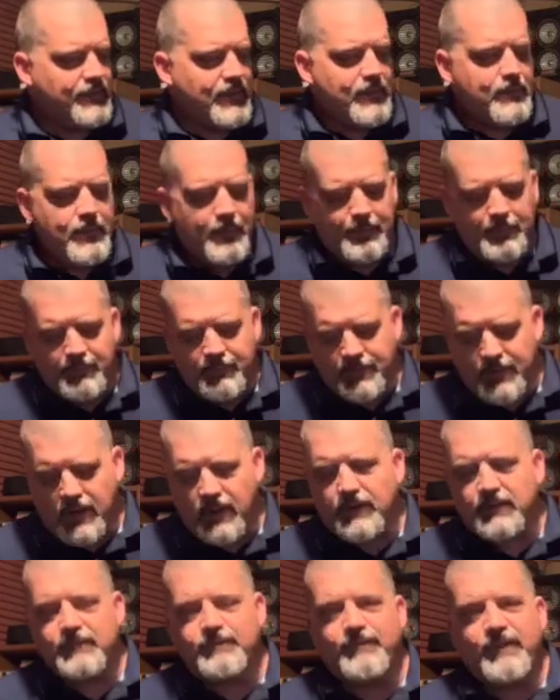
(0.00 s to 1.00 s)
people
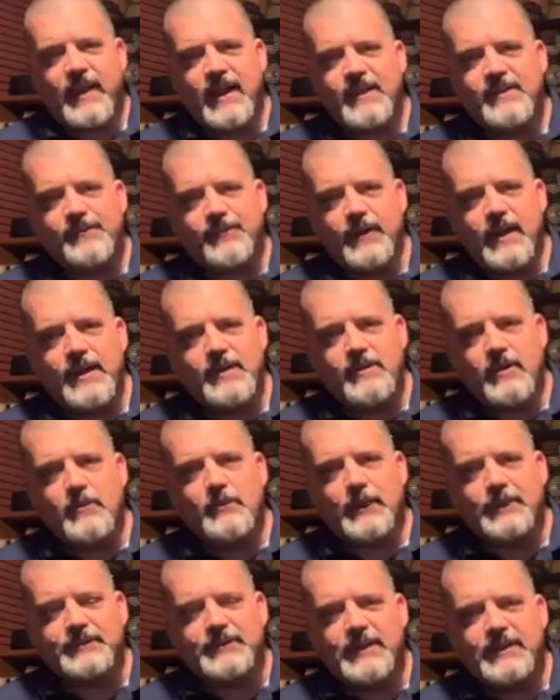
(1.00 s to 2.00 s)
call it fan fret or
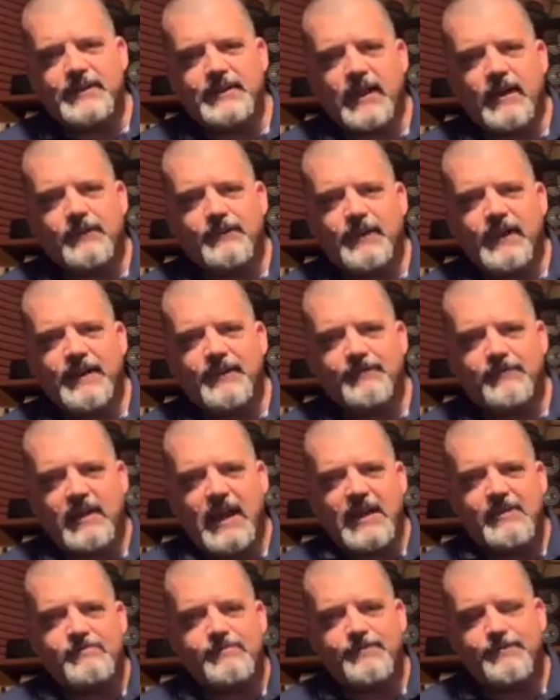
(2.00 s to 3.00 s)
multi-scale.
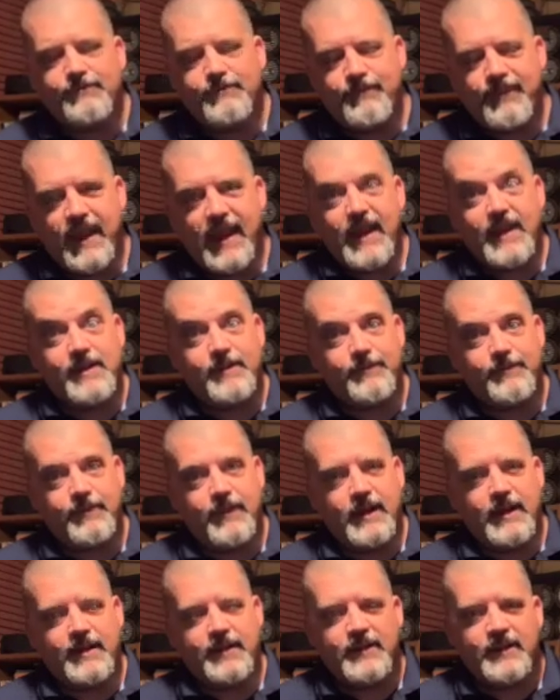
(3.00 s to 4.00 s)
Fanned
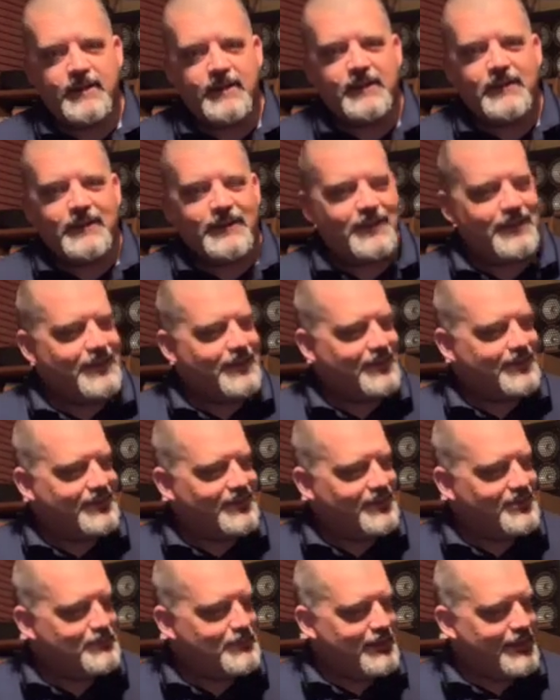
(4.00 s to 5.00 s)
fret,
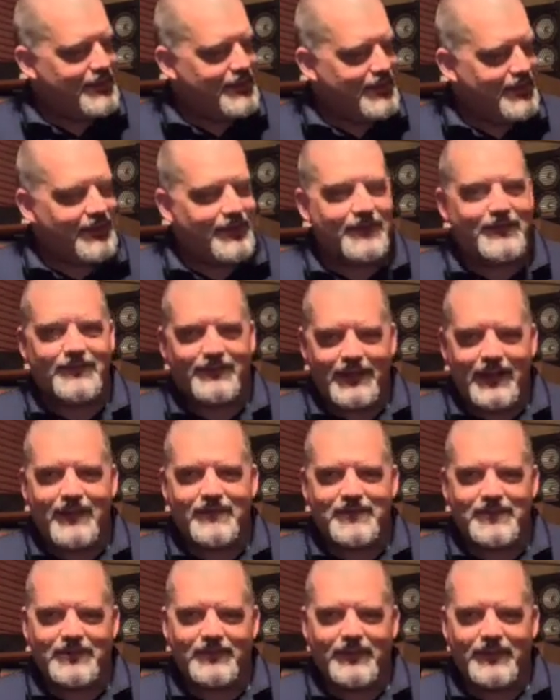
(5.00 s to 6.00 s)
excuse me,
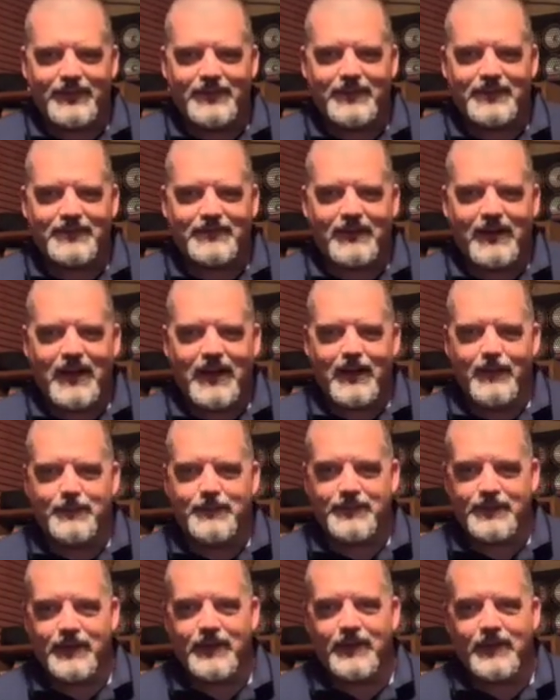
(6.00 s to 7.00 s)
obviously
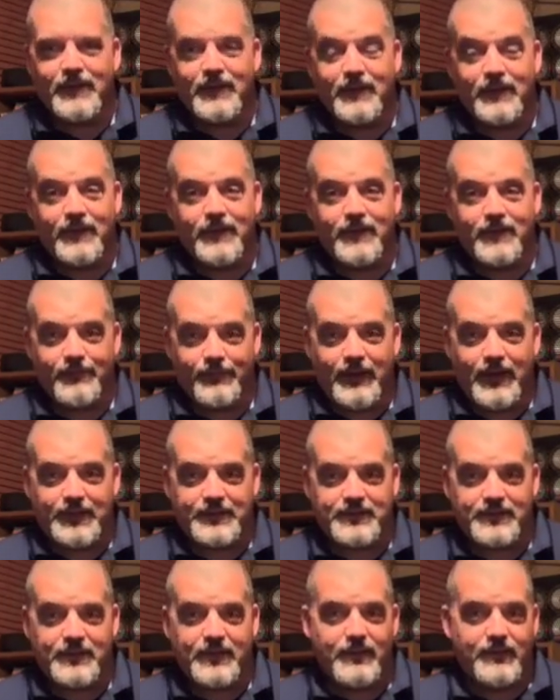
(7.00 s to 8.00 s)
describes the
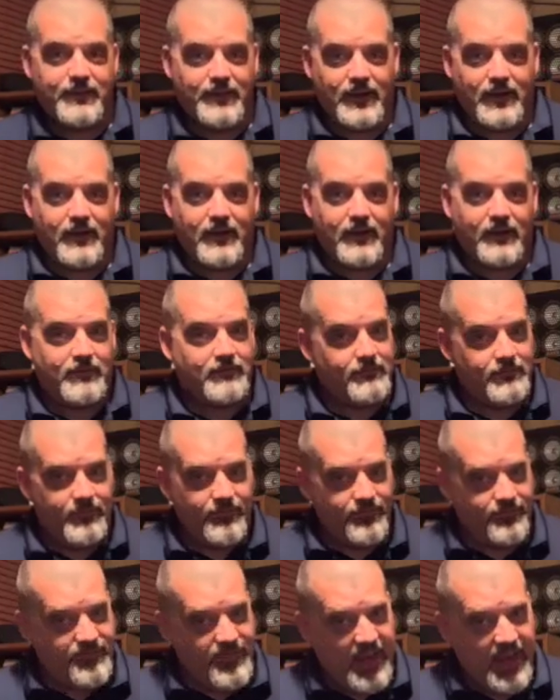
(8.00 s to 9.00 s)
frets. They are
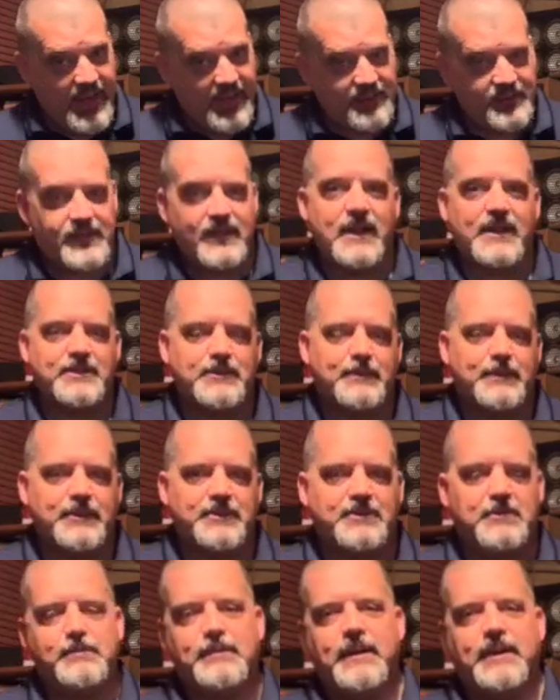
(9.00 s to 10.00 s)
fanned as
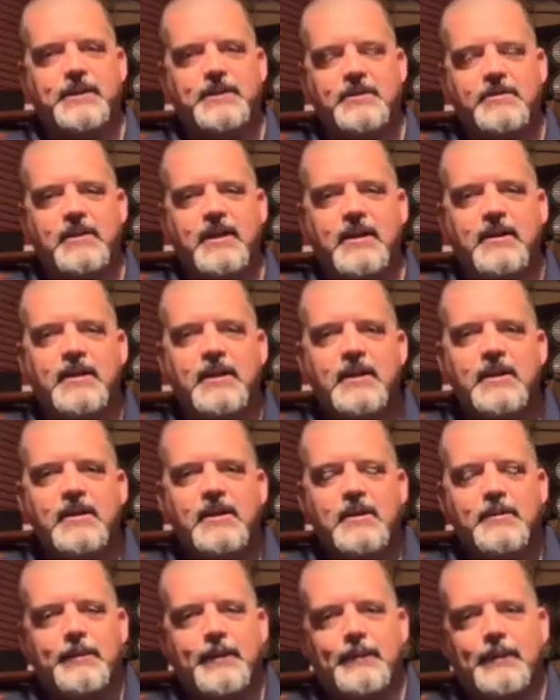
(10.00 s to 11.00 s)
opposed to being straight.
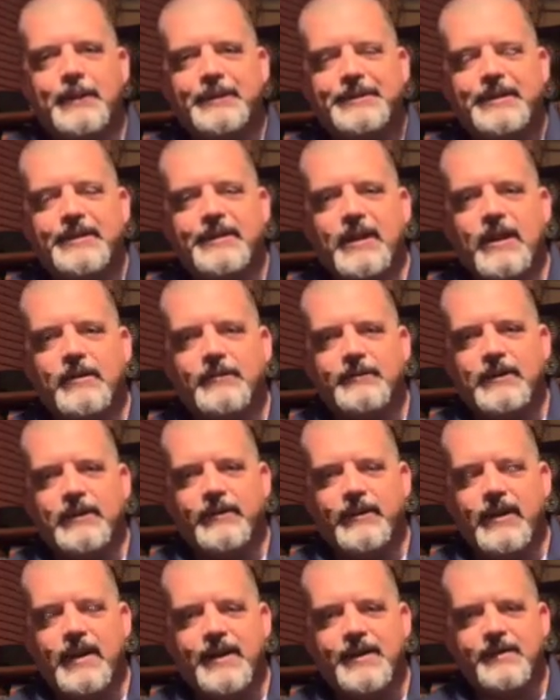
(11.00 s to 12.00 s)
But multi-scale
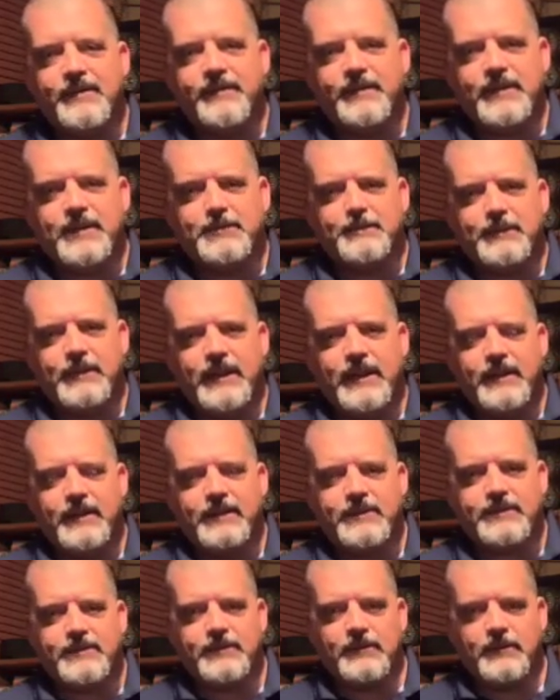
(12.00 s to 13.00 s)
really kind of
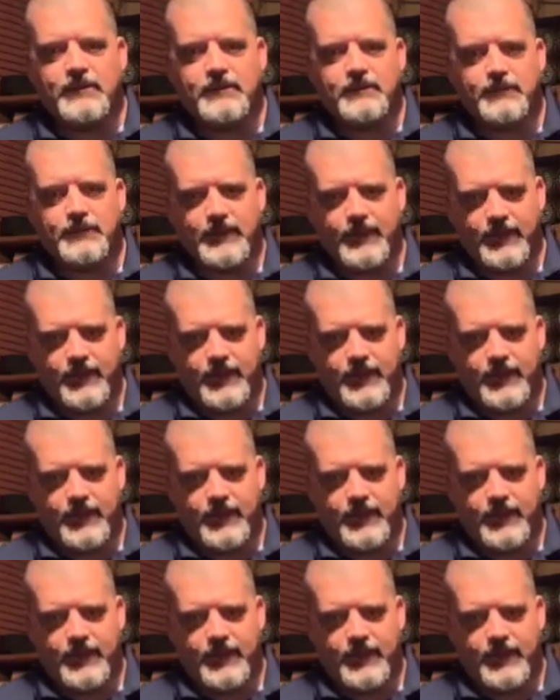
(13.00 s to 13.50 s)
explains what